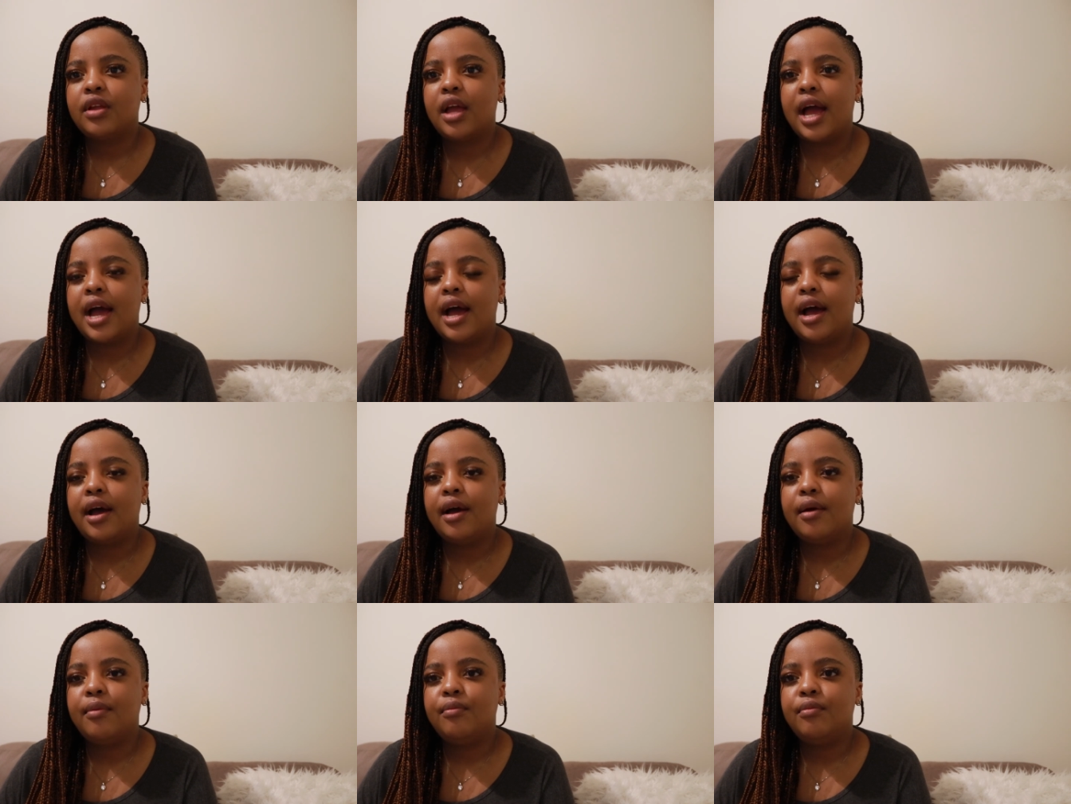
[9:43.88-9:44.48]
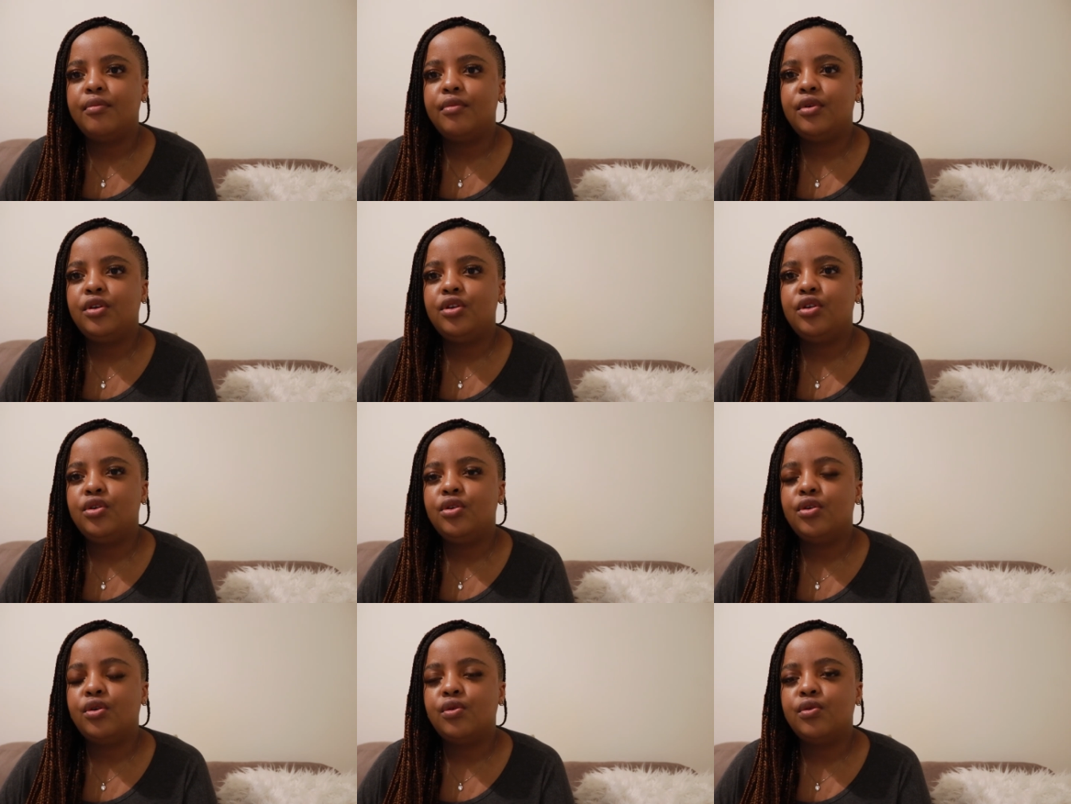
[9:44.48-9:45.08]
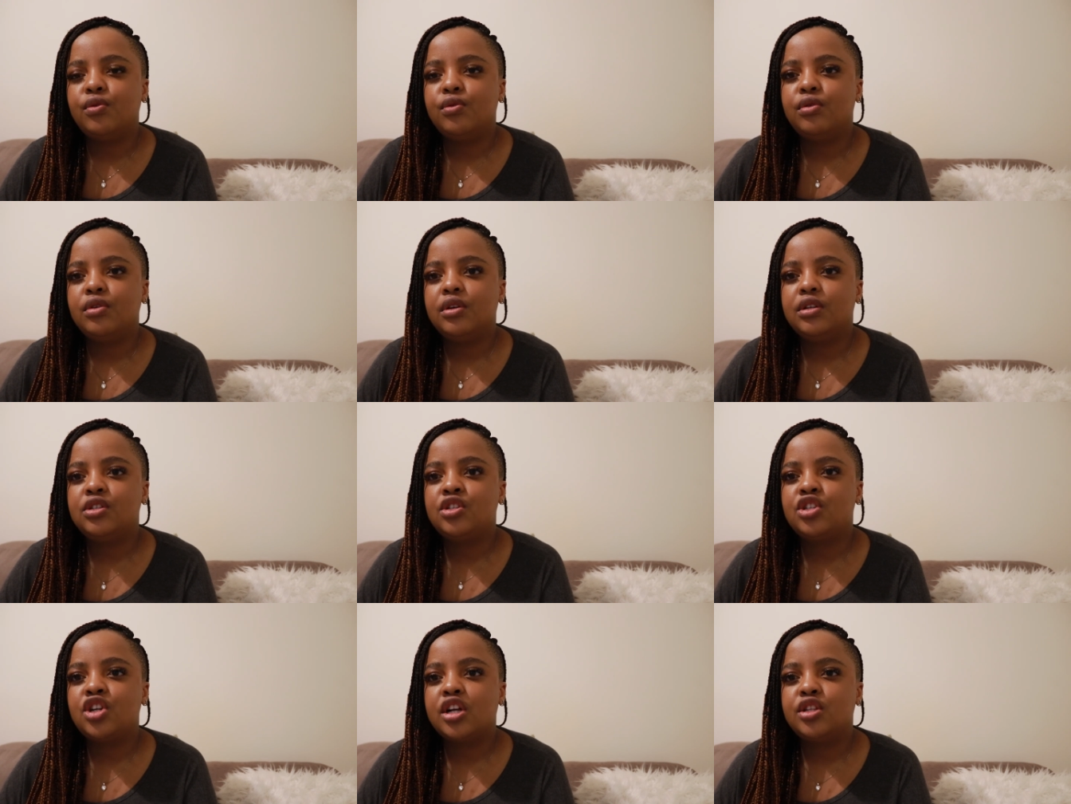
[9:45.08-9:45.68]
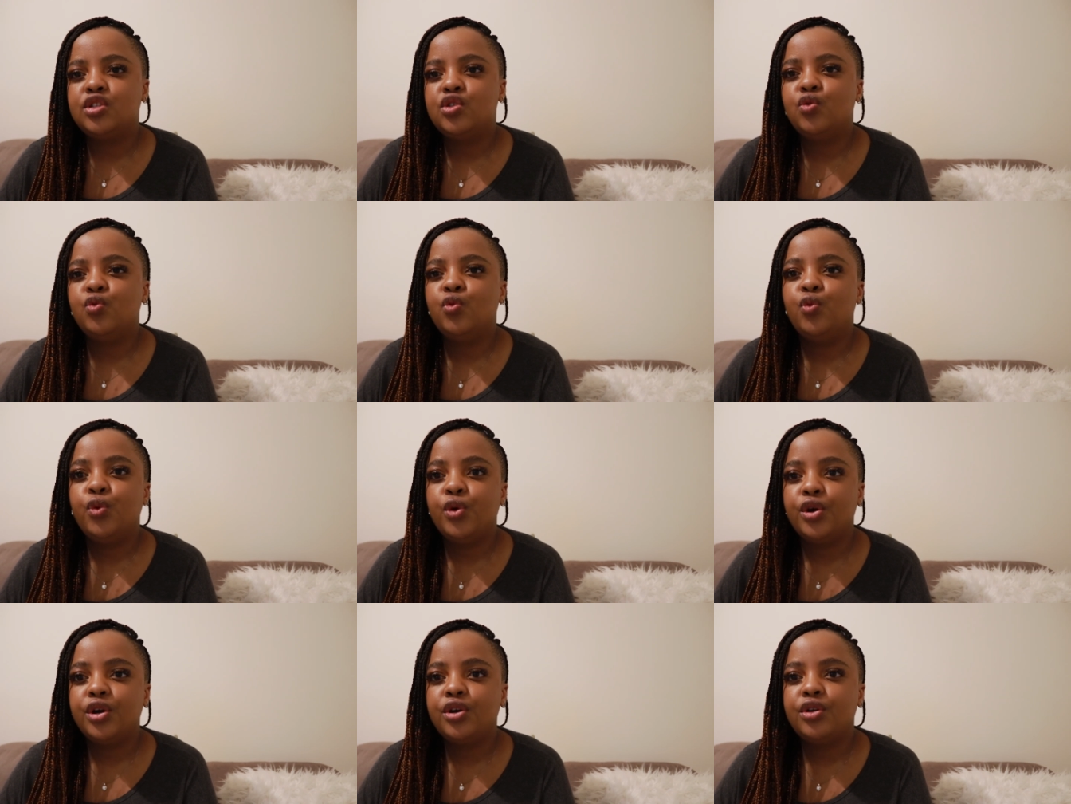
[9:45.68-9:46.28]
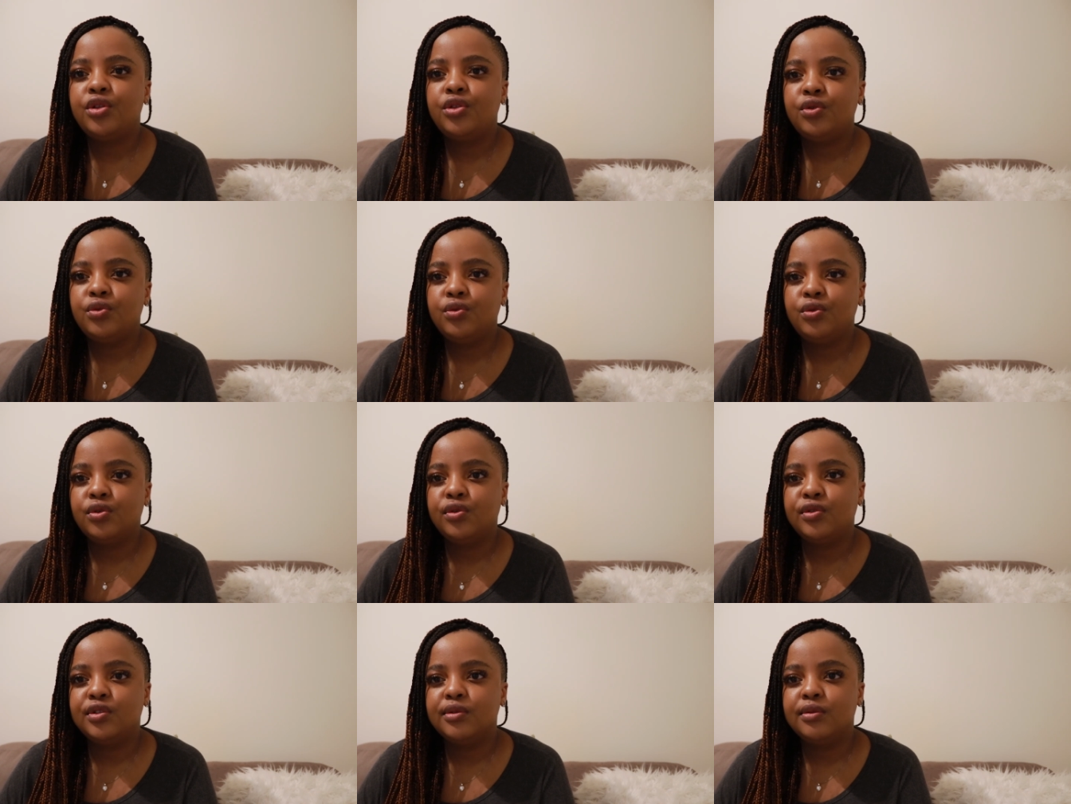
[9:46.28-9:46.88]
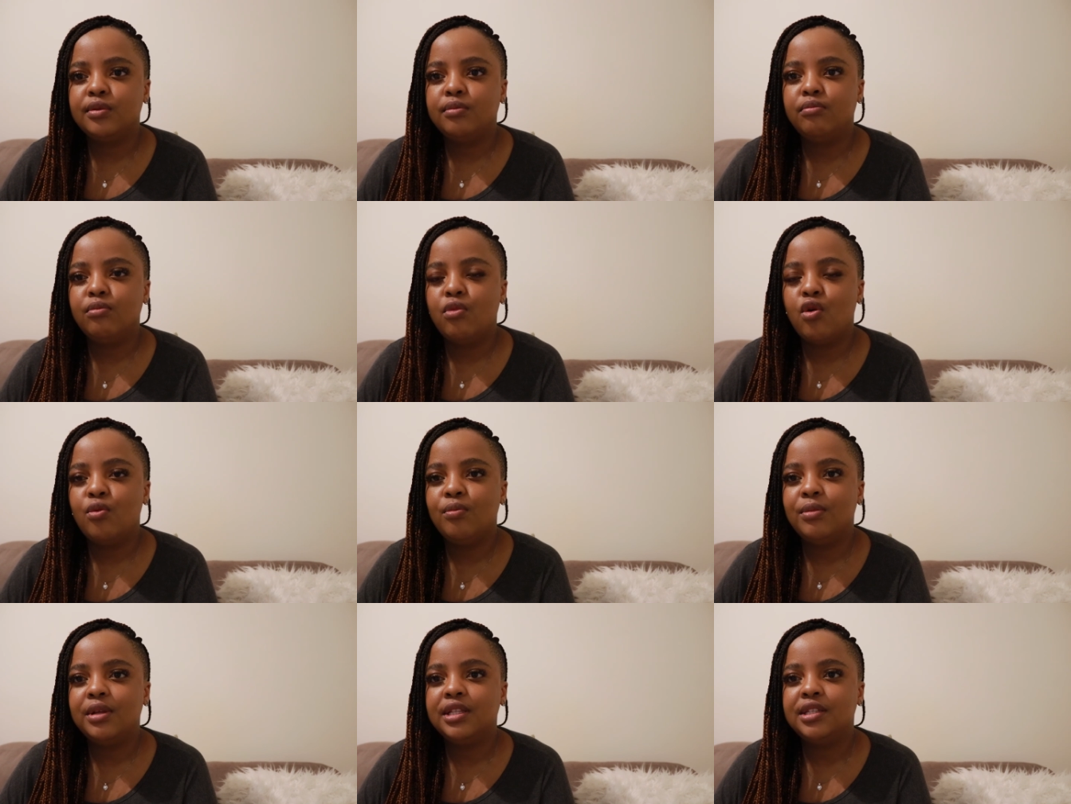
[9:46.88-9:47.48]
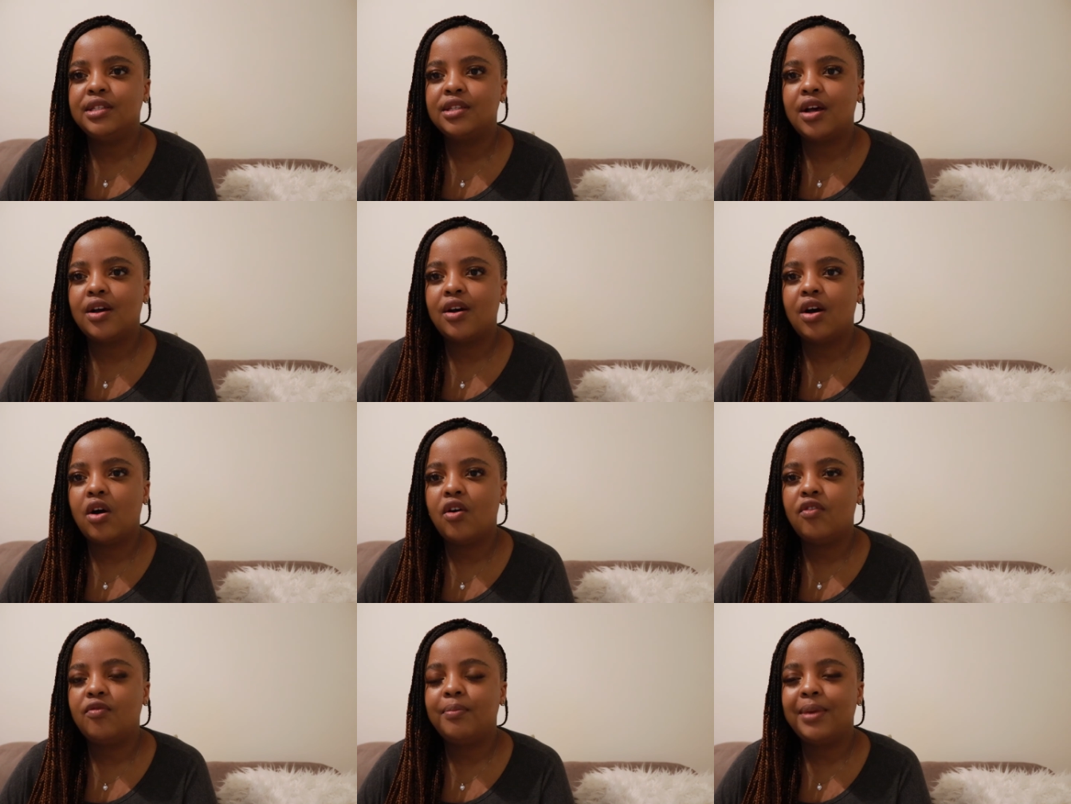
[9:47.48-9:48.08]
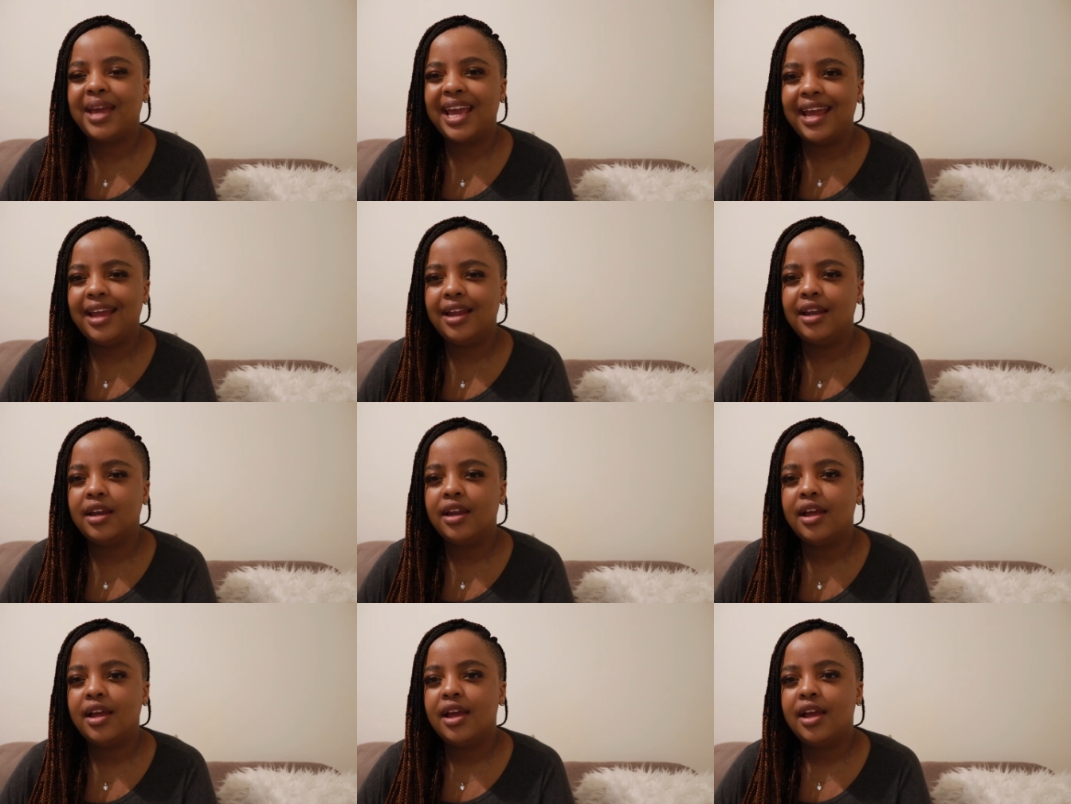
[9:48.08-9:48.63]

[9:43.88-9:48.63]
um, you know start to work through those moments of pain